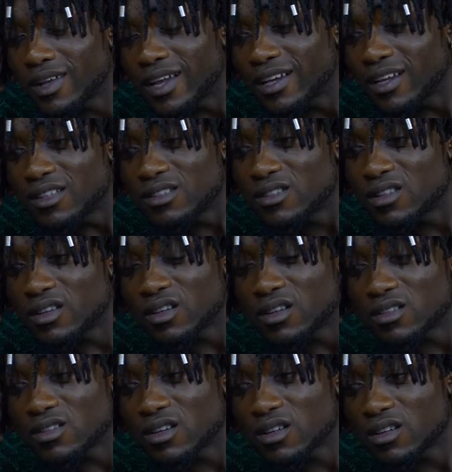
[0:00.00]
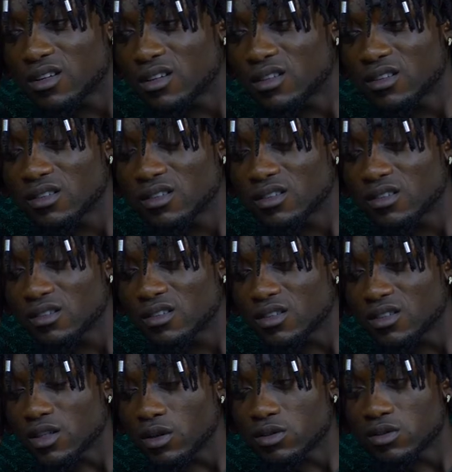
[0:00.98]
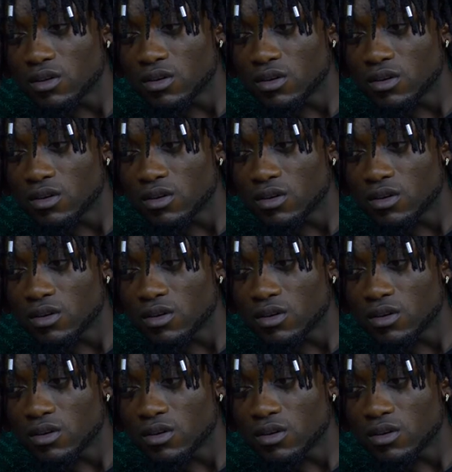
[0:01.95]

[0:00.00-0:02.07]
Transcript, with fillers: I can't say exactly, because I was